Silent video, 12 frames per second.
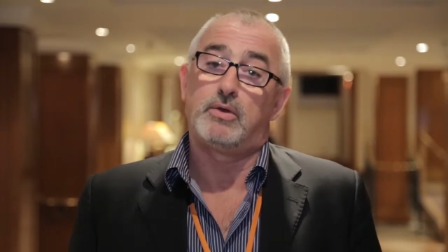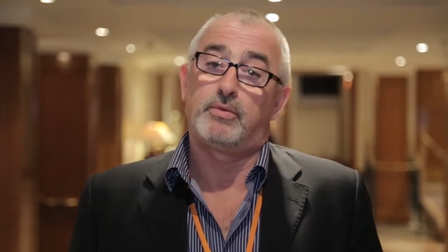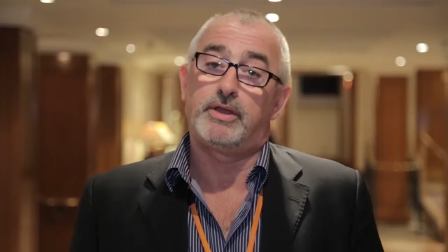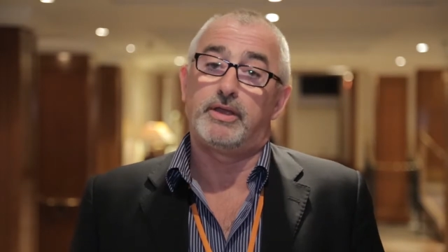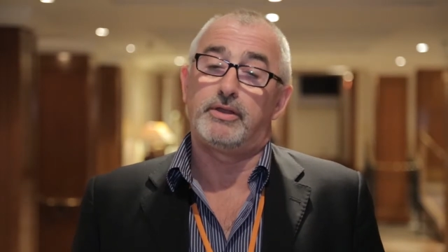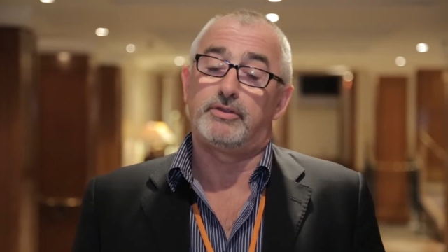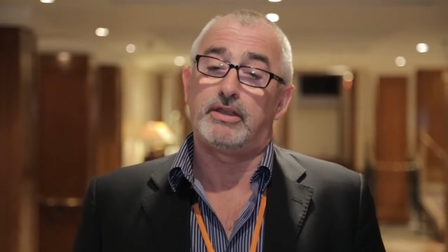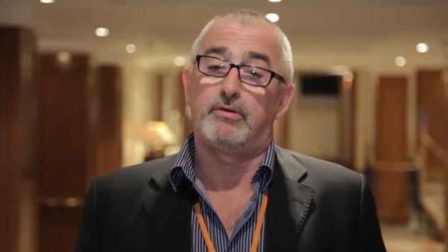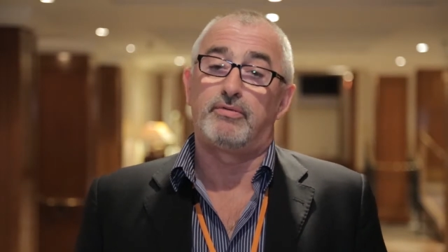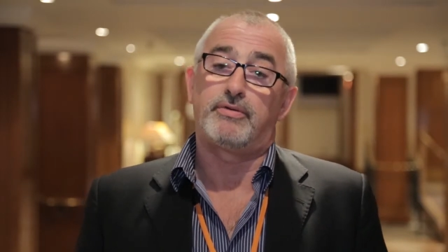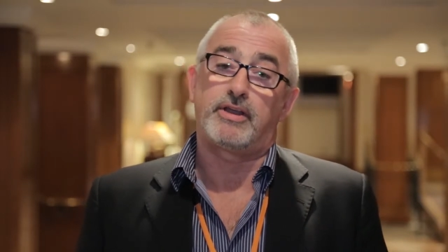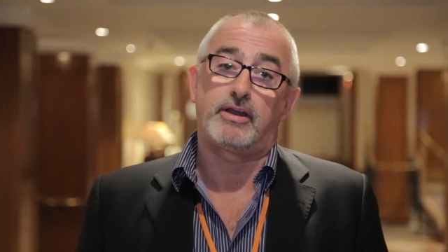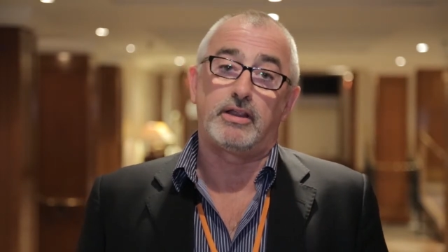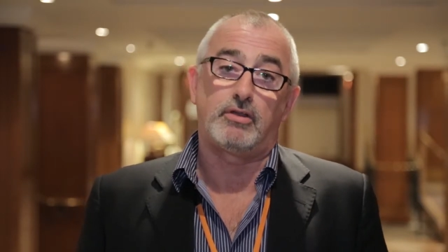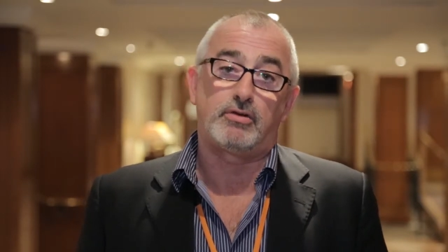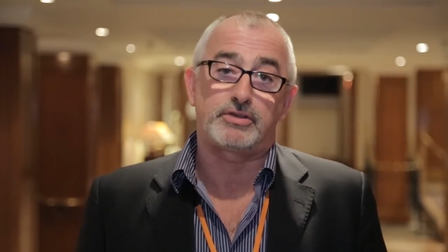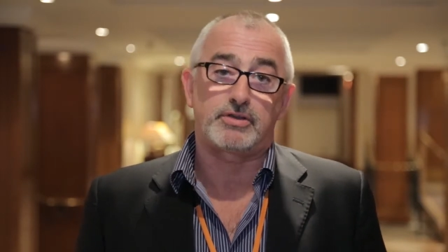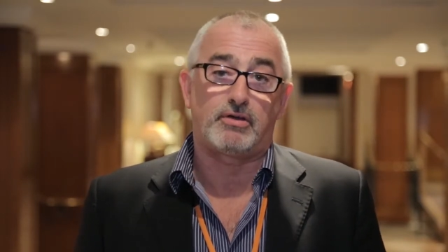We deal with a
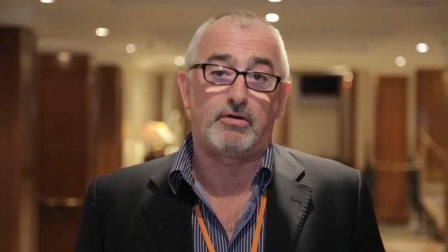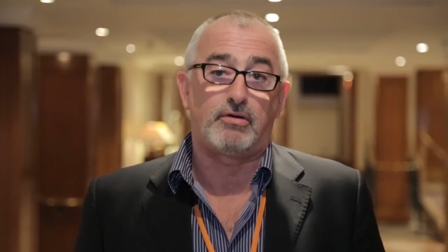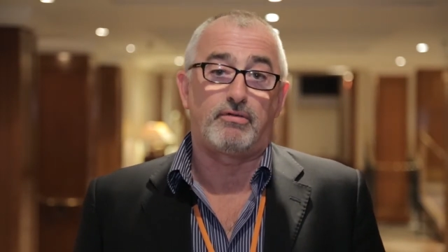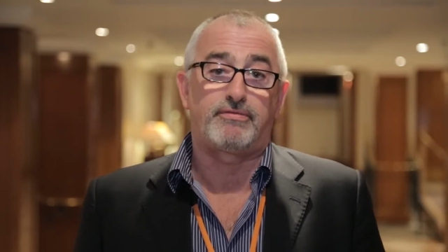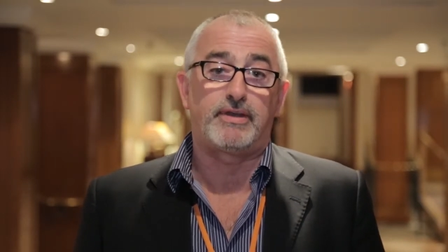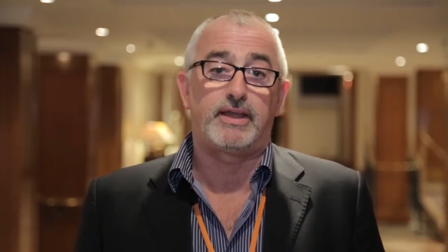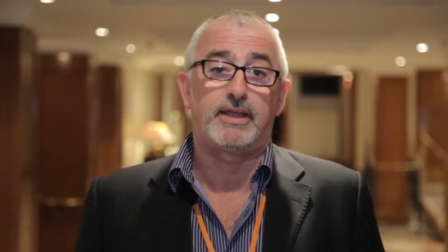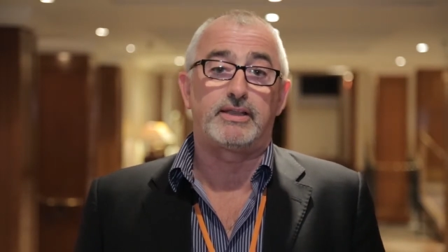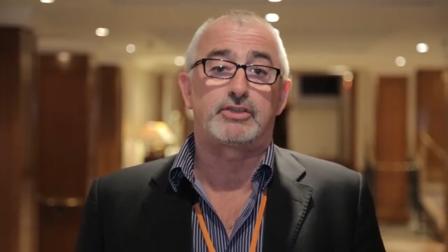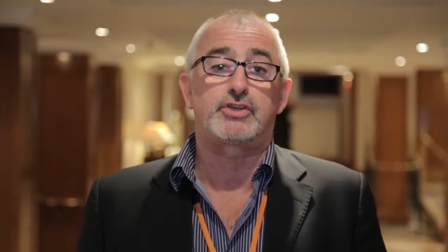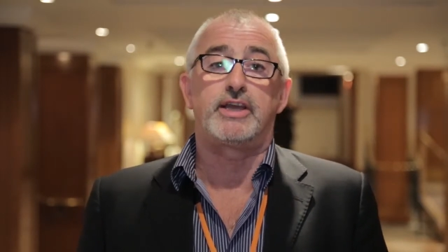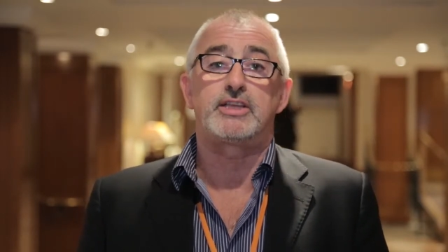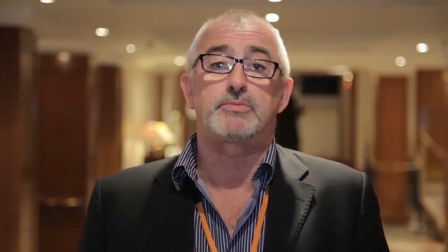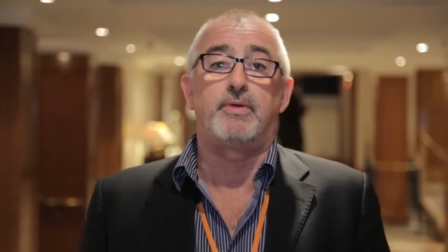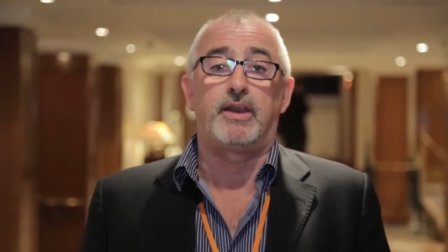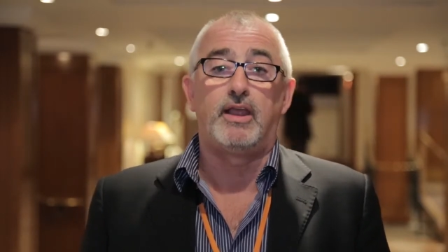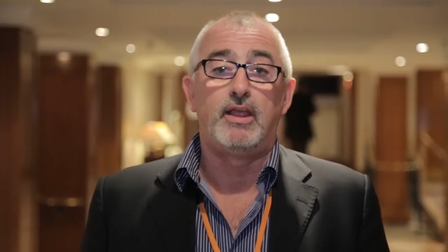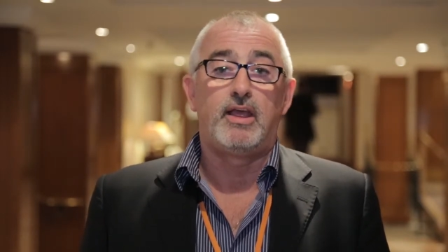lot of uh, tradesmen,